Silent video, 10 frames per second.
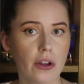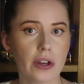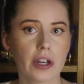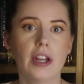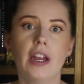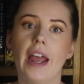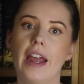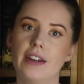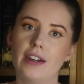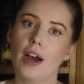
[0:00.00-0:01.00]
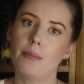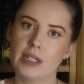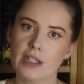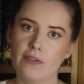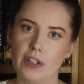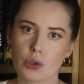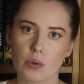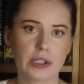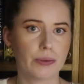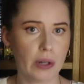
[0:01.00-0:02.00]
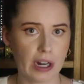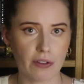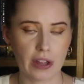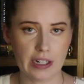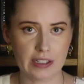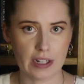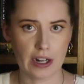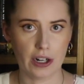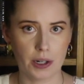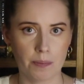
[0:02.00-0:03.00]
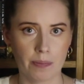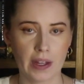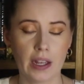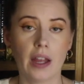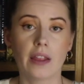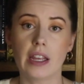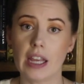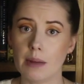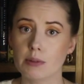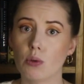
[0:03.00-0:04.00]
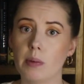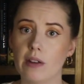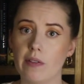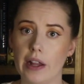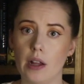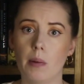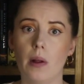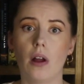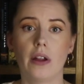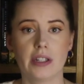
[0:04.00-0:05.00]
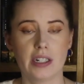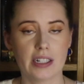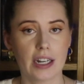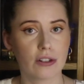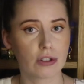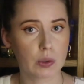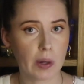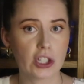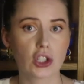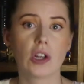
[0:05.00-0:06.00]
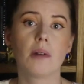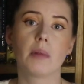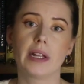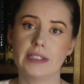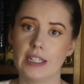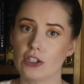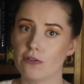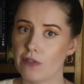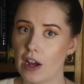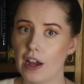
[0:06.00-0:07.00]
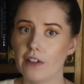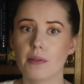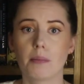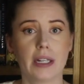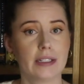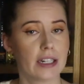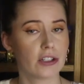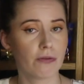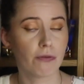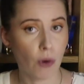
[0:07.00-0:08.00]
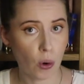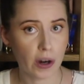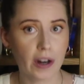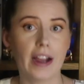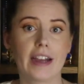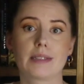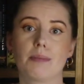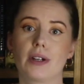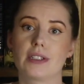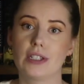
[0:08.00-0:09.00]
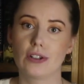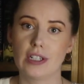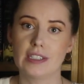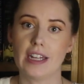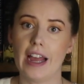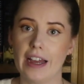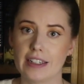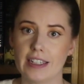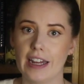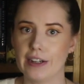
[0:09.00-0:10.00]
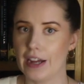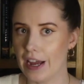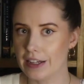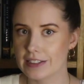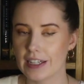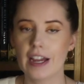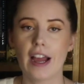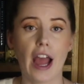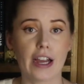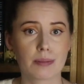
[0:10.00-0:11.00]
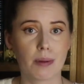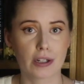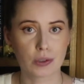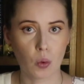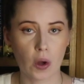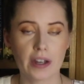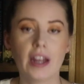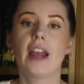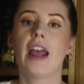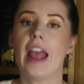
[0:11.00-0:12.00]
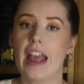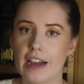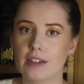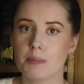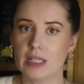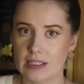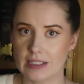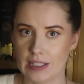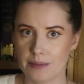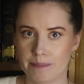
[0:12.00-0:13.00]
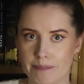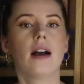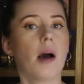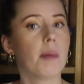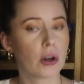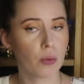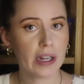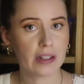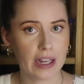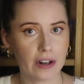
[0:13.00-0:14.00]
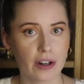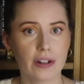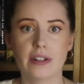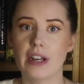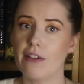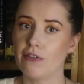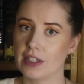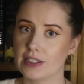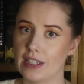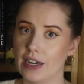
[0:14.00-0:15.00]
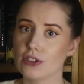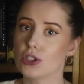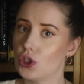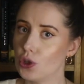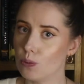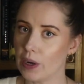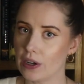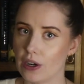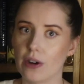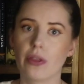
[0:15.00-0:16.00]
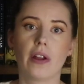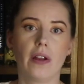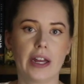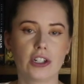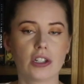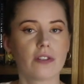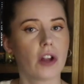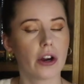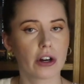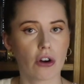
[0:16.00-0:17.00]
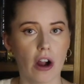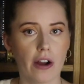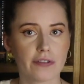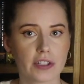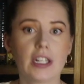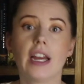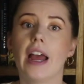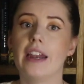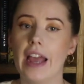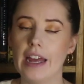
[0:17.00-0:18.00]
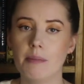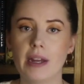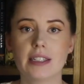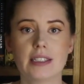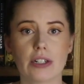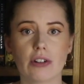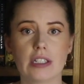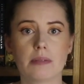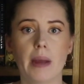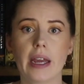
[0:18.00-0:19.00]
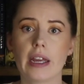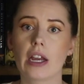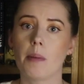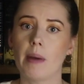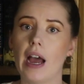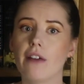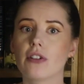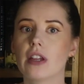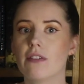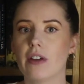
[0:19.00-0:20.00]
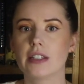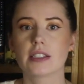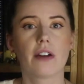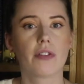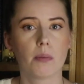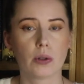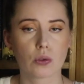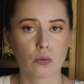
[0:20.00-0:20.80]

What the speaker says: look and updated visuals whenever they desire. The games will be available on the Nintendo Switch, PlayStation 5, PlayStation 4, Xbox Series X and S, Xbox One, and PC. About a week later, Netflix announced Tomb Raider, The Legend of Lara Croft, an animated series picking up after the events of the most